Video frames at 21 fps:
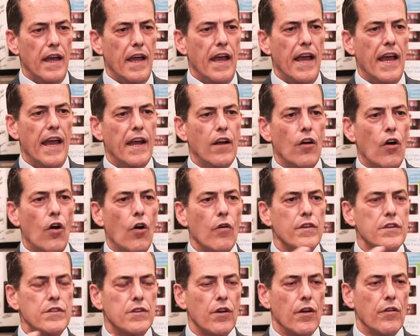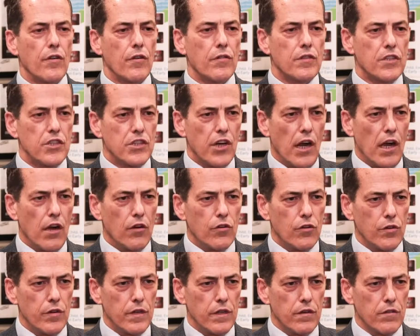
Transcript: and all these other childhood